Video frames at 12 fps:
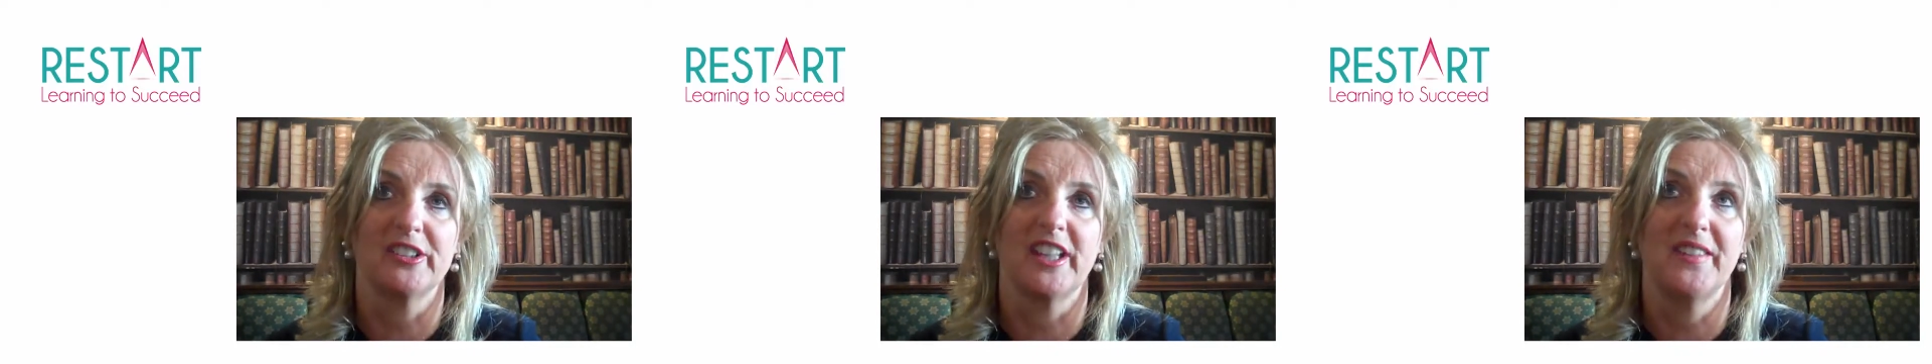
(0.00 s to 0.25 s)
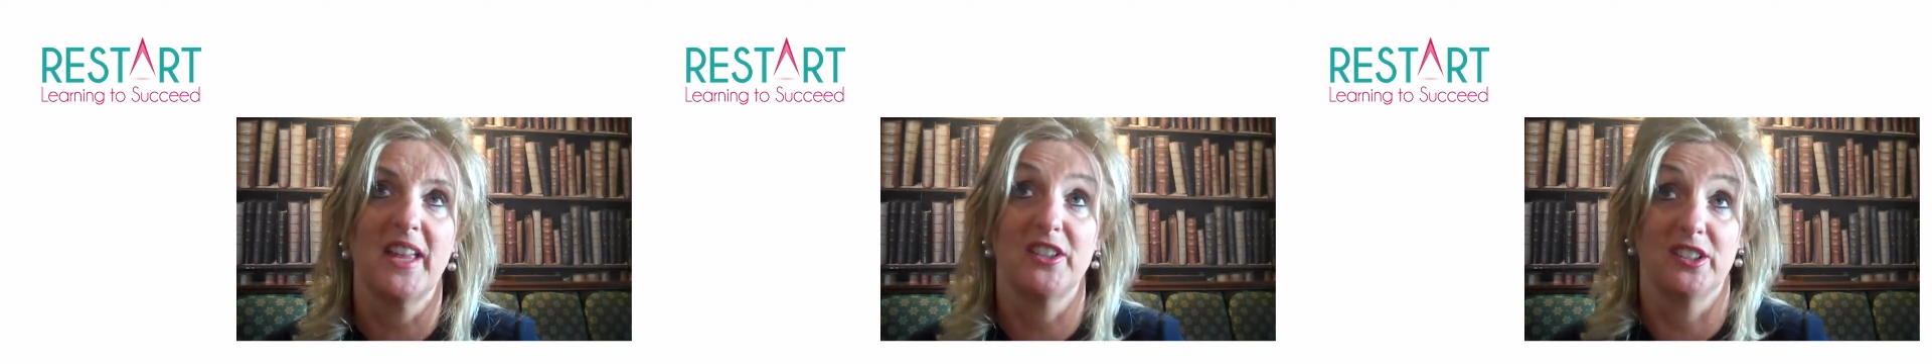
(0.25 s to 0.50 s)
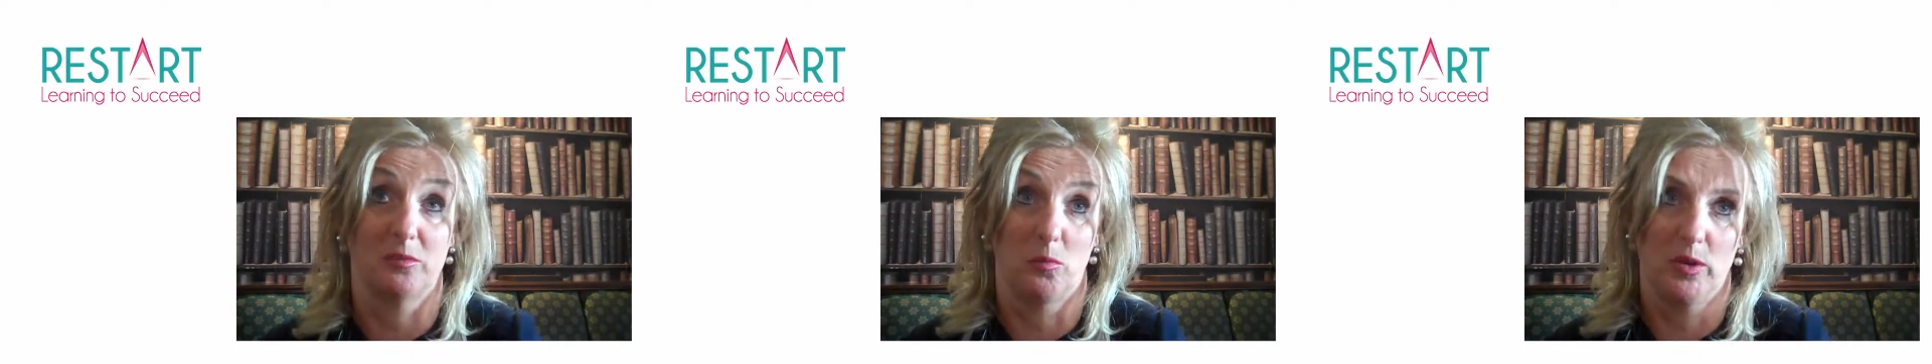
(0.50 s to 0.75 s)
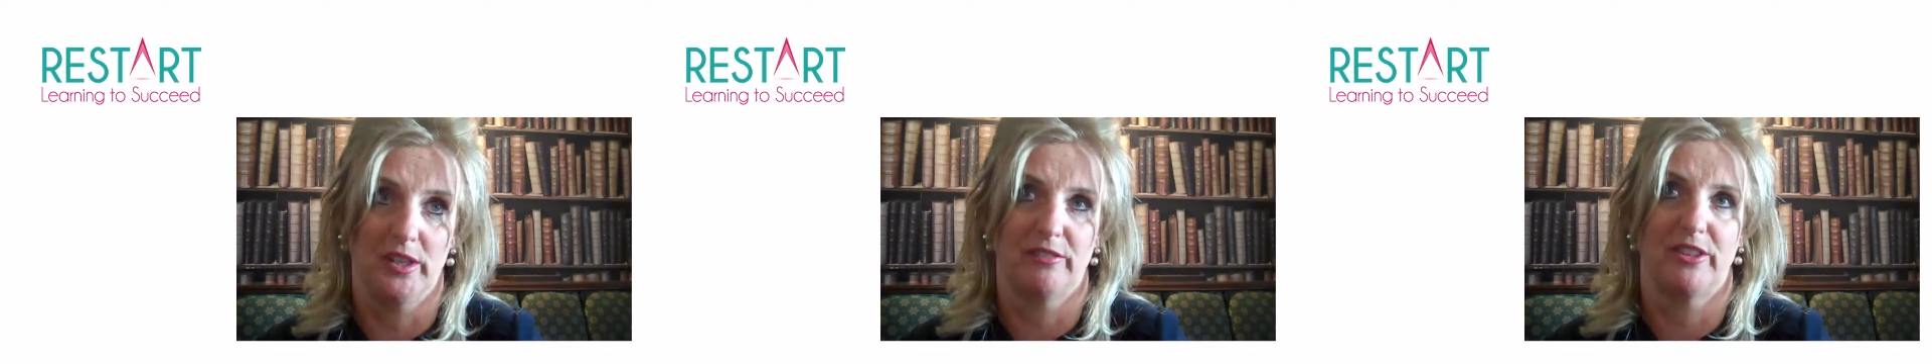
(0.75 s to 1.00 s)
and that is
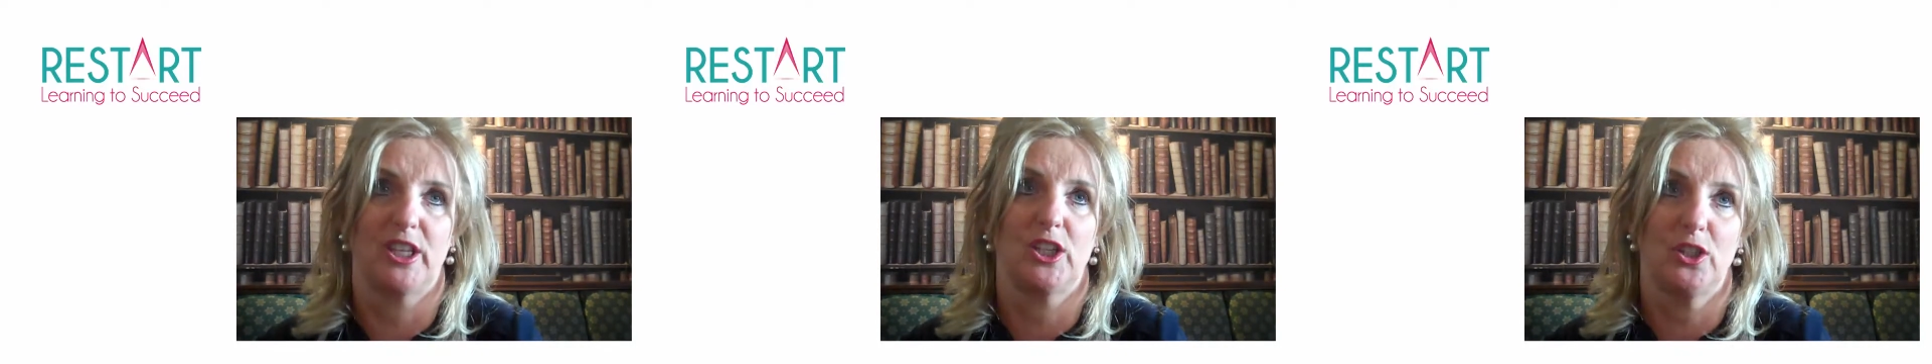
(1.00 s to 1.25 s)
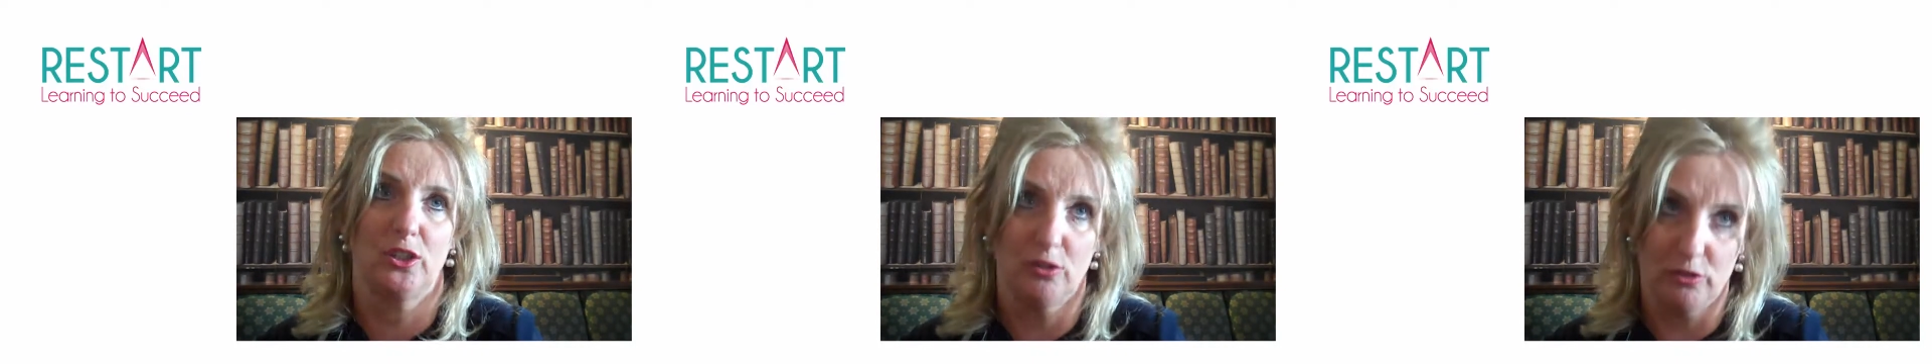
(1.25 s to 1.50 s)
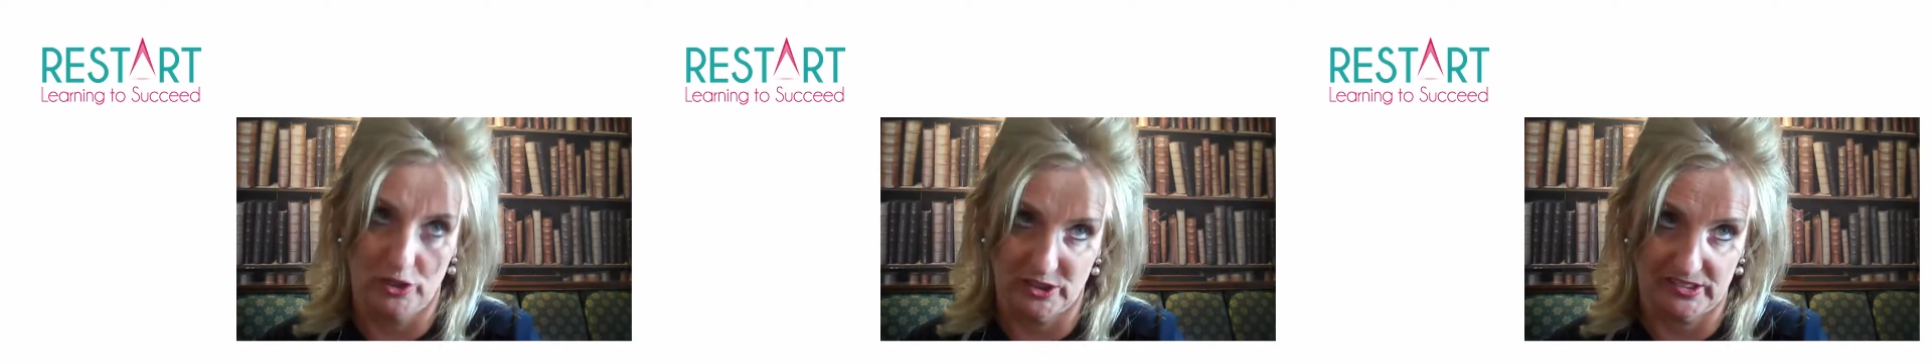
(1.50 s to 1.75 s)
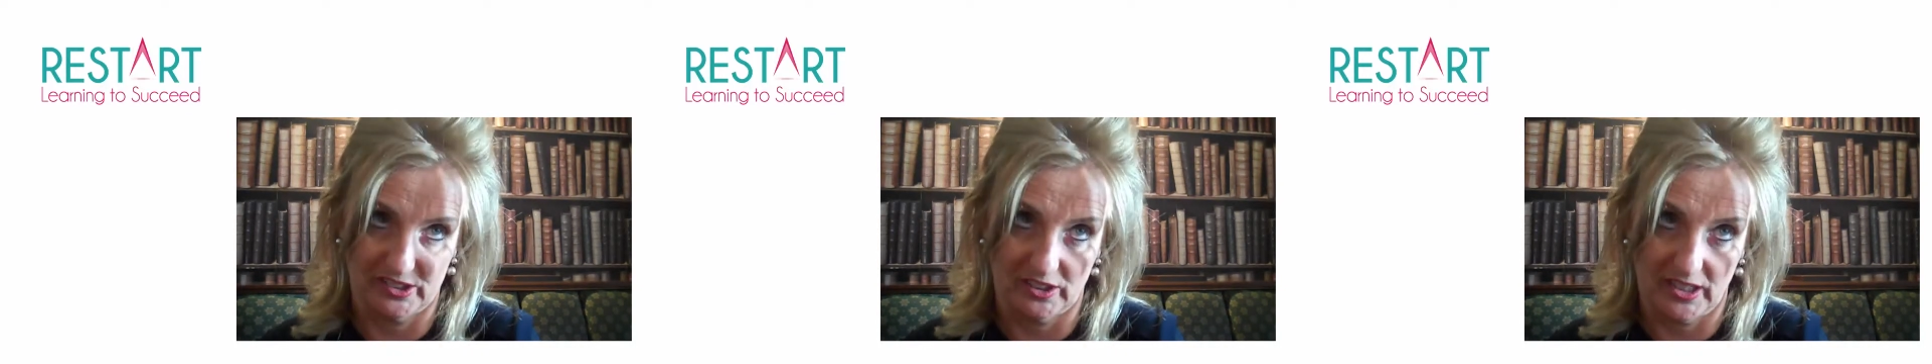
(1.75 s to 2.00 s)
one of the
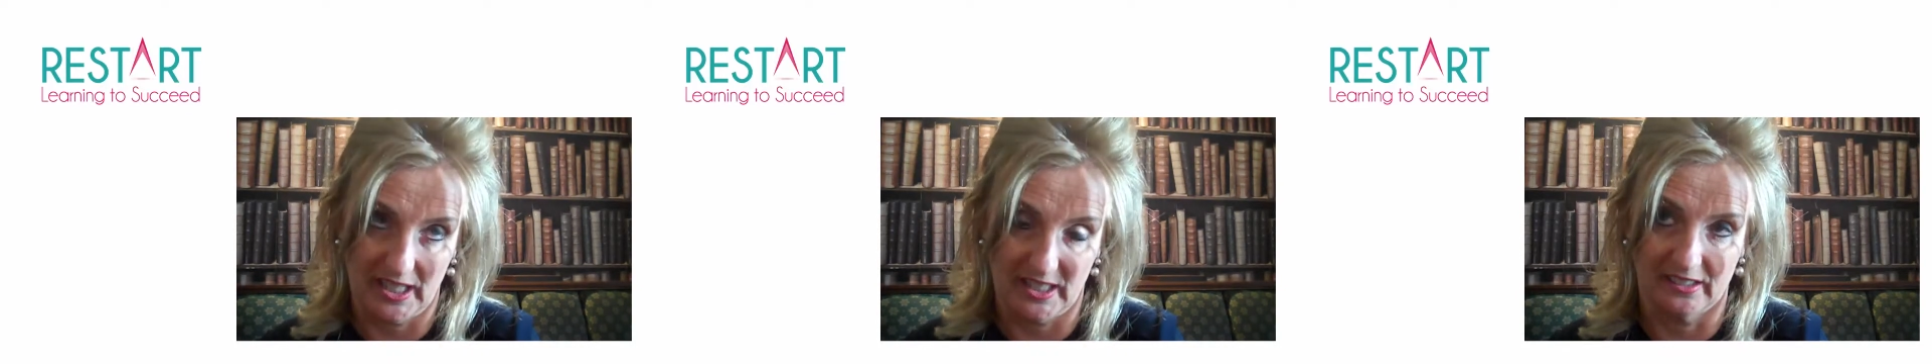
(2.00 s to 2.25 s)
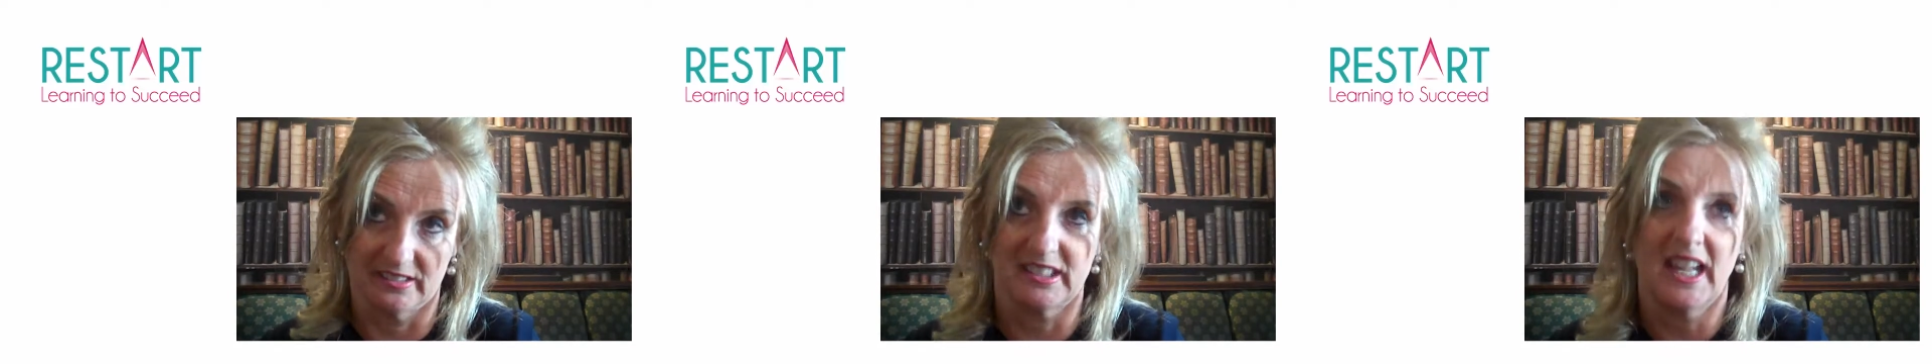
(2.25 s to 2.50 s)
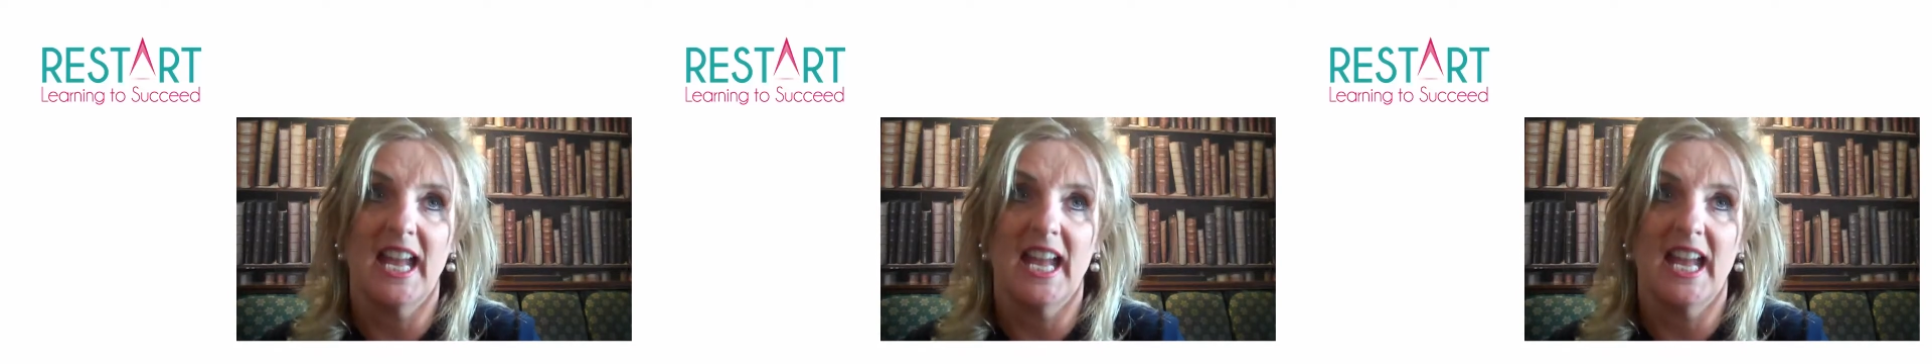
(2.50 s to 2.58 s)
hugest things